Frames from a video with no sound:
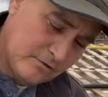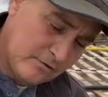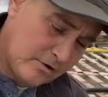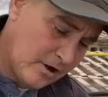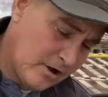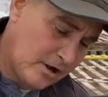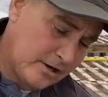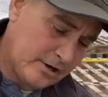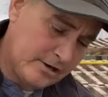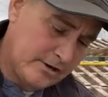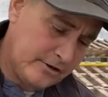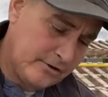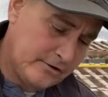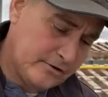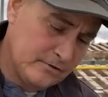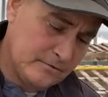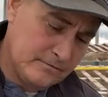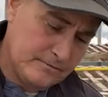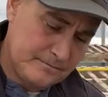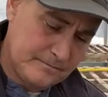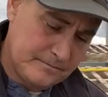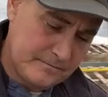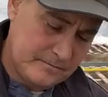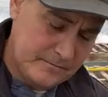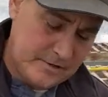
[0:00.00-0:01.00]
not here
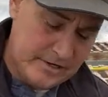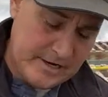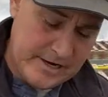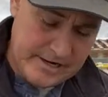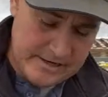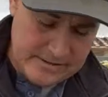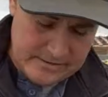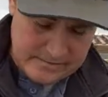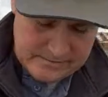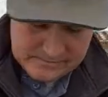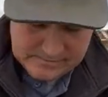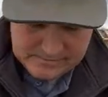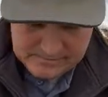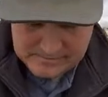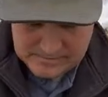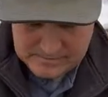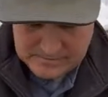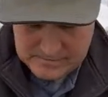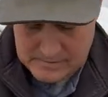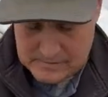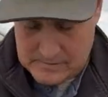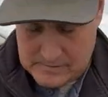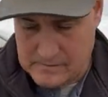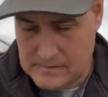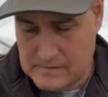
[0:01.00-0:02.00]
yet.
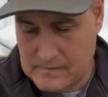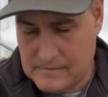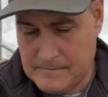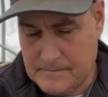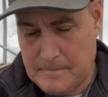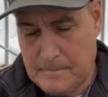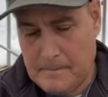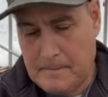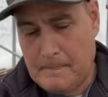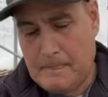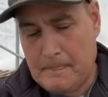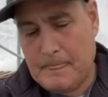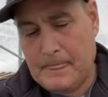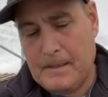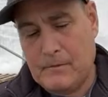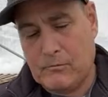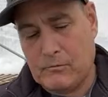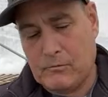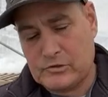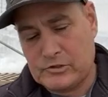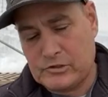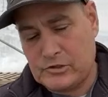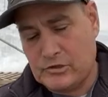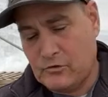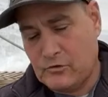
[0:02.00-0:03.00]

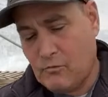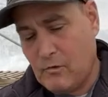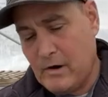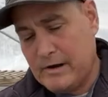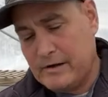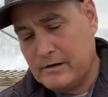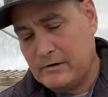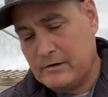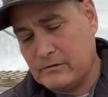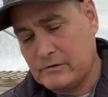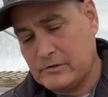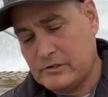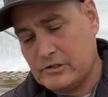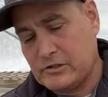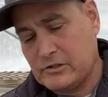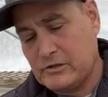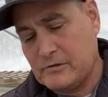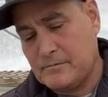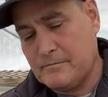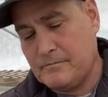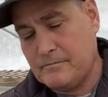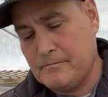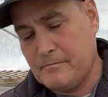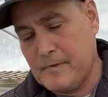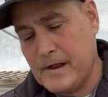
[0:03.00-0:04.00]
We're still waiting on
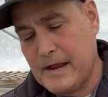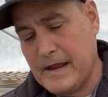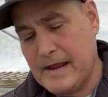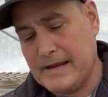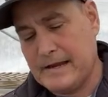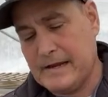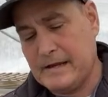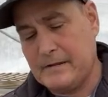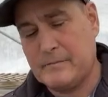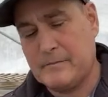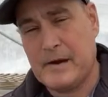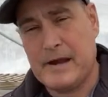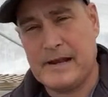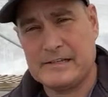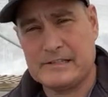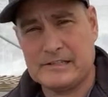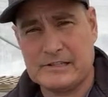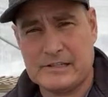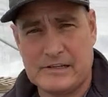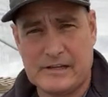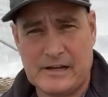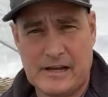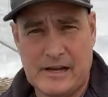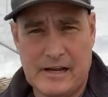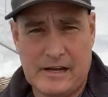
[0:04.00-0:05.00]
some hanging
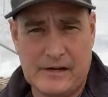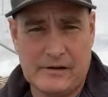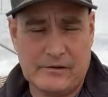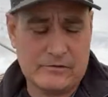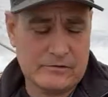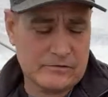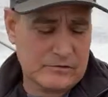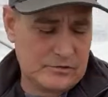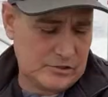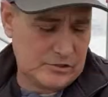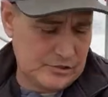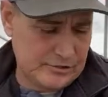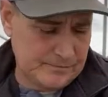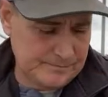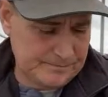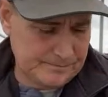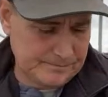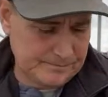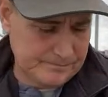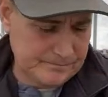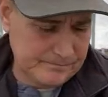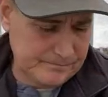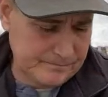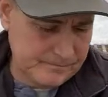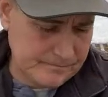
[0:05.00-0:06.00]
basket hangers.
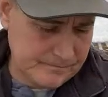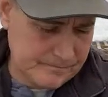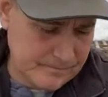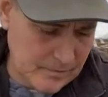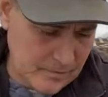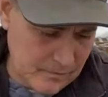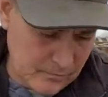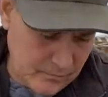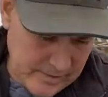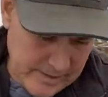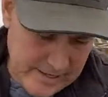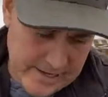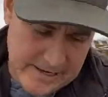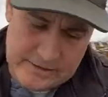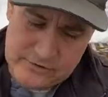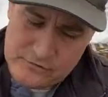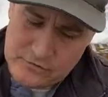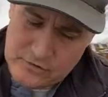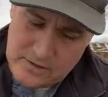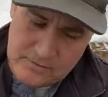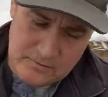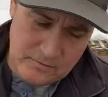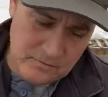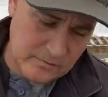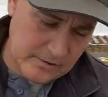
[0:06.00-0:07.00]
We had
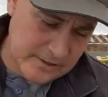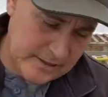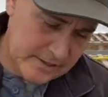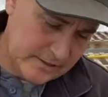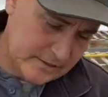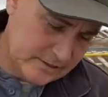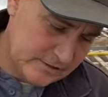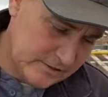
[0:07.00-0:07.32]
trouble getting